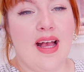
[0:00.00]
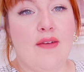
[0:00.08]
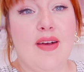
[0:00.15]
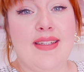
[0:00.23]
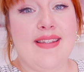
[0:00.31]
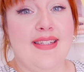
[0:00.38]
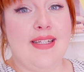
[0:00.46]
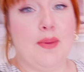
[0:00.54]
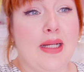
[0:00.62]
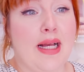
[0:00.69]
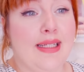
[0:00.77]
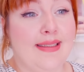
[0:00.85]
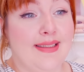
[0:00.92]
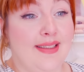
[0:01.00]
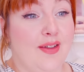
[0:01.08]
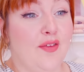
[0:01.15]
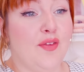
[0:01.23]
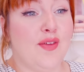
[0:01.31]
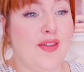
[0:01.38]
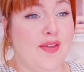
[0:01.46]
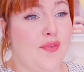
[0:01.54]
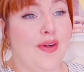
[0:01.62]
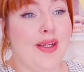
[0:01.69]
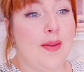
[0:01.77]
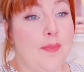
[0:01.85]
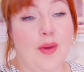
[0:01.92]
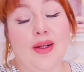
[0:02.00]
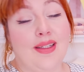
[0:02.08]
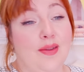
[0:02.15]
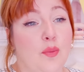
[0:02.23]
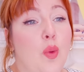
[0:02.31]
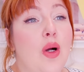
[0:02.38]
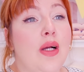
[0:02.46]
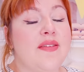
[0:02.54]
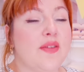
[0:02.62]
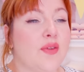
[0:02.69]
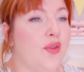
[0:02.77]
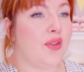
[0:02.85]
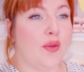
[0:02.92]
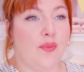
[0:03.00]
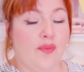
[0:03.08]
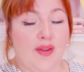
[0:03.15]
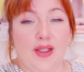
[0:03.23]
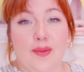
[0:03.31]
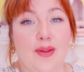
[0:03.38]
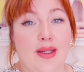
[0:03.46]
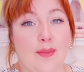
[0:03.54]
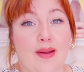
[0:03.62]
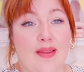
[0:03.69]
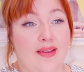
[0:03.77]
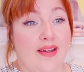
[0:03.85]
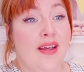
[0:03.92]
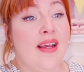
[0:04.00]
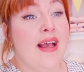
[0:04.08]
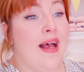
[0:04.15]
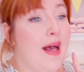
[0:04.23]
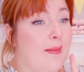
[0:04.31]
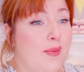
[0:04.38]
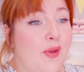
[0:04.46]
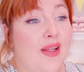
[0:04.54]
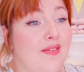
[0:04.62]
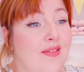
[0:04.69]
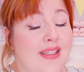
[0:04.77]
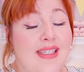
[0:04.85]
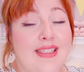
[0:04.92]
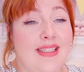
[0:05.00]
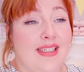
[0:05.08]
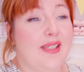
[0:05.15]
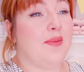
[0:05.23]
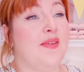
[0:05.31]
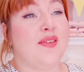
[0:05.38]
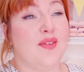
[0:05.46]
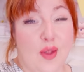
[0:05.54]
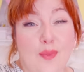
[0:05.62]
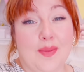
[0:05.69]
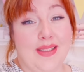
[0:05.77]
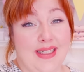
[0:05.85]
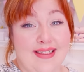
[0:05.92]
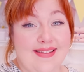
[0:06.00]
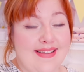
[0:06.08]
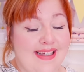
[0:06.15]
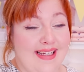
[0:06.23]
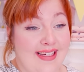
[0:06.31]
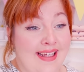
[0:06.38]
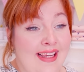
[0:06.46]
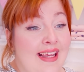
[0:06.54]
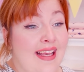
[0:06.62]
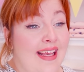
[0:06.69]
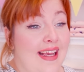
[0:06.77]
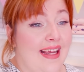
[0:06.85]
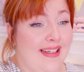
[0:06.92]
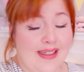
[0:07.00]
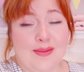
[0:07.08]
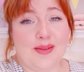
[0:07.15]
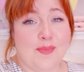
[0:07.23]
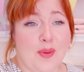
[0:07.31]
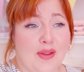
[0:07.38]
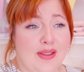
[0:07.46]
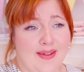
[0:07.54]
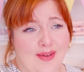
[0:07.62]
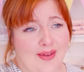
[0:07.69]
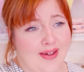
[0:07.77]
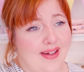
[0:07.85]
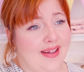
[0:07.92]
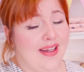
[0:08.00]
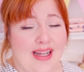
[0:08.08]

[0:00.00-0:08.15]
I've had to take my cardigan off because it's freaking boiling. What is going on with the UK weather? I'm not even kidding, it was snowing yesterday and now it's boiling hot.